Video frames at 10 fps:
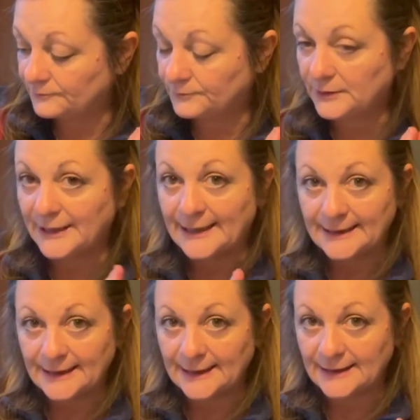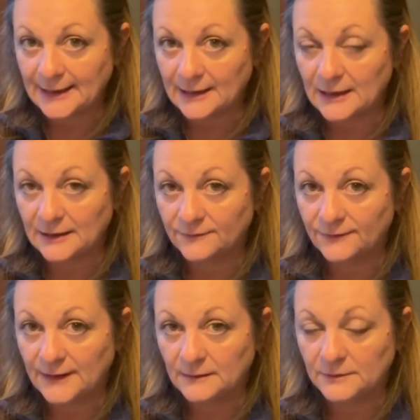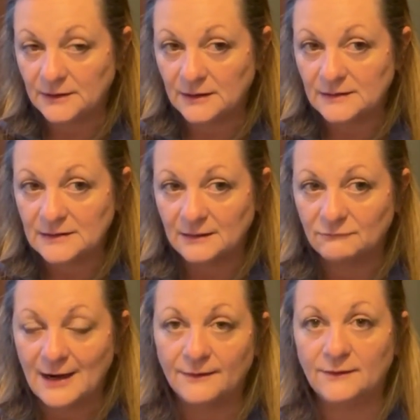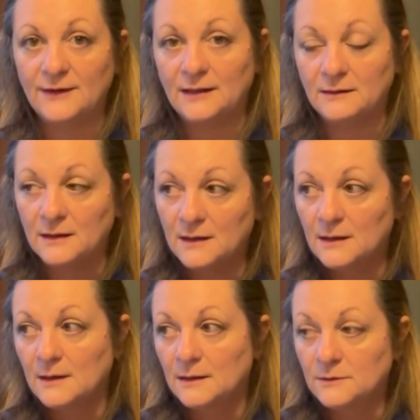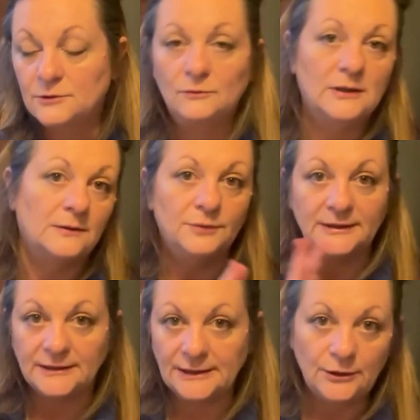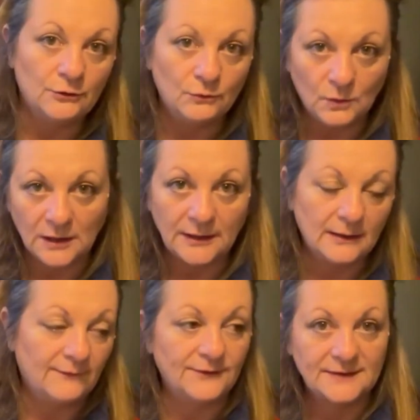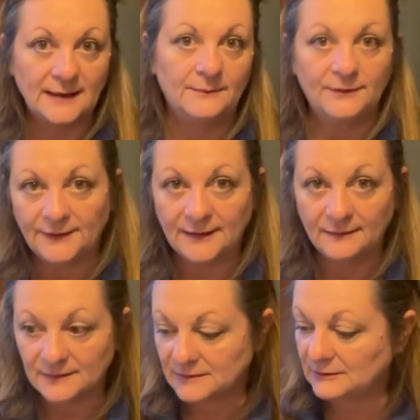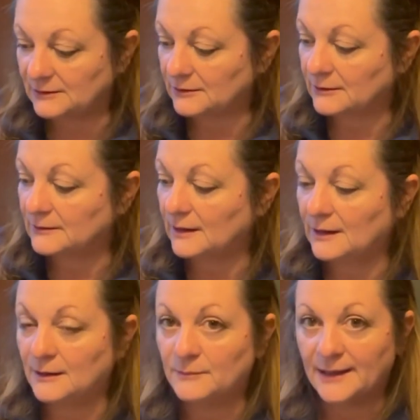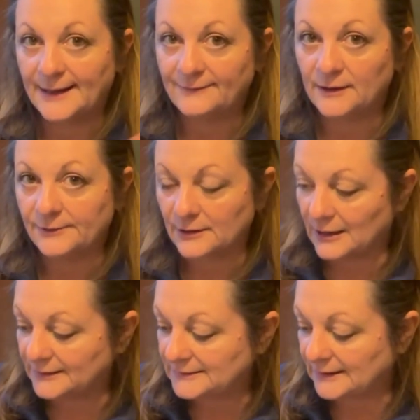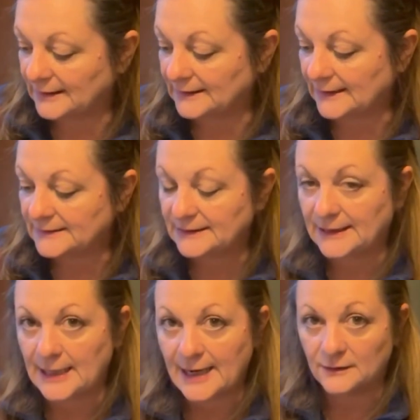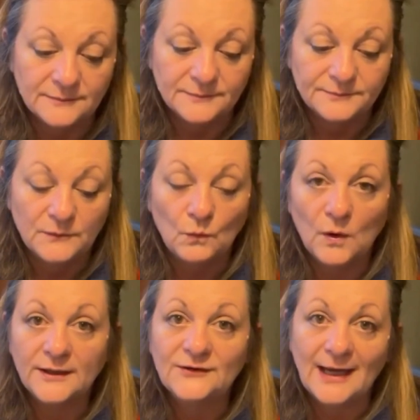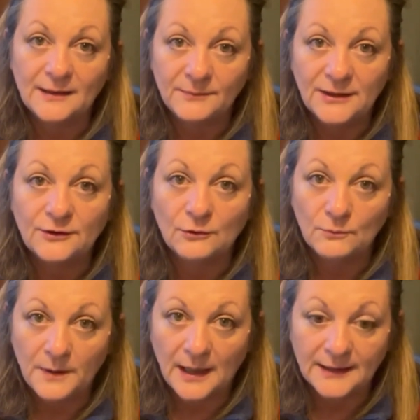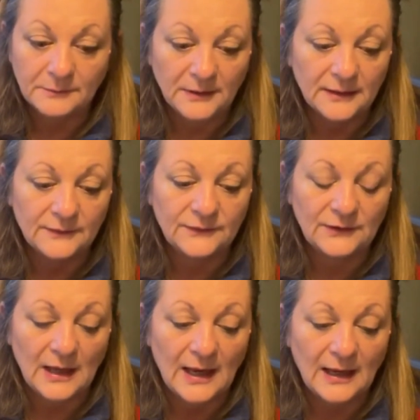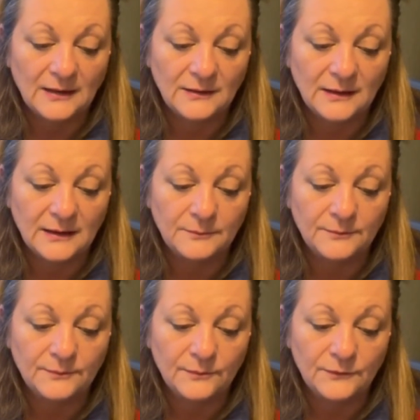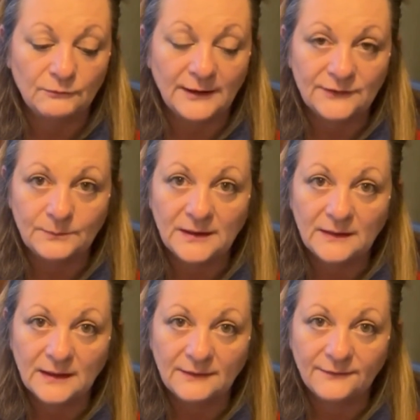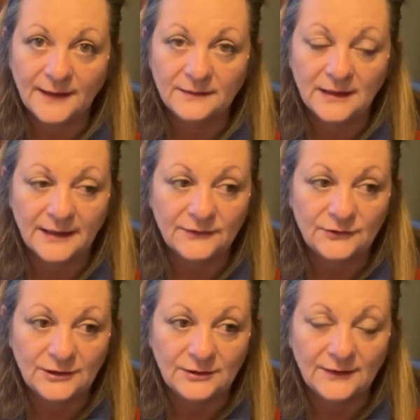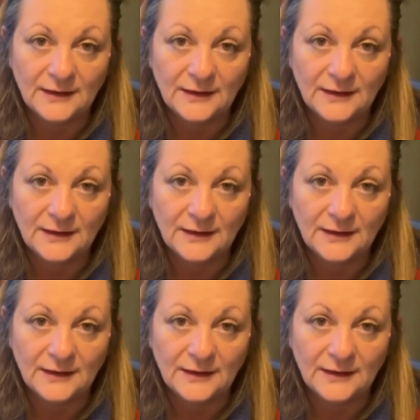planting and that kind of thing, because rather than do a completely new one of the same thing this year, I have other content I'd like to get out. One is how to make your own potting mix, and the recipe that I found last year that